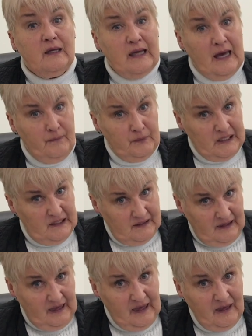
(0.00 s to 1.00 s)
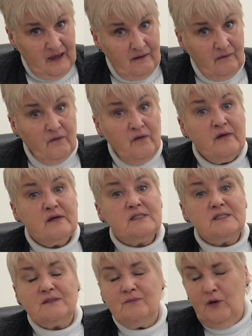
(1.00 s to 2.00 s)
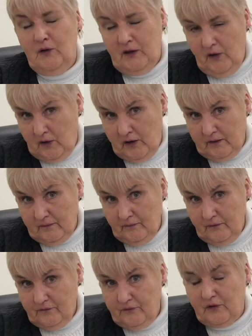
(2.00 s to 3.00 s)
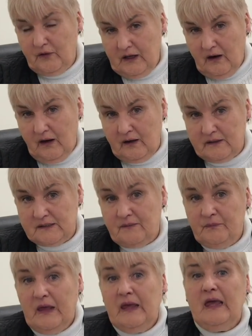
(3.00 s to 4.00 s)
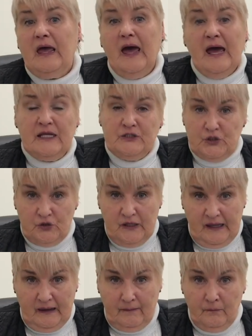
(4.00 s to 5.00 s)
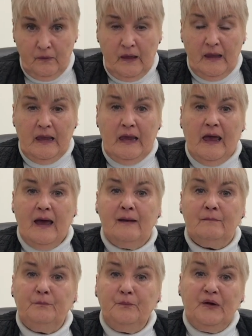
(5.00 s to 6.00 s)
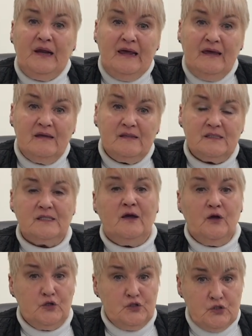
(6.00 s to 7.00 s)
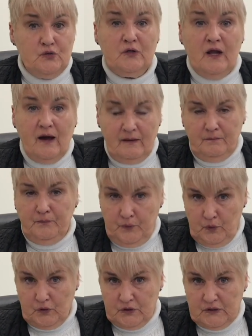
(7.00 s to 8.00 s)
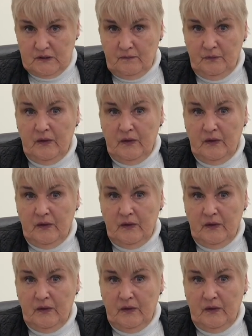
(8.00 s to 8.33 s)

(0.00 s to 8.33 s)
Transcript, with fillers: capital K, small r for regards, and your name. And please do not put,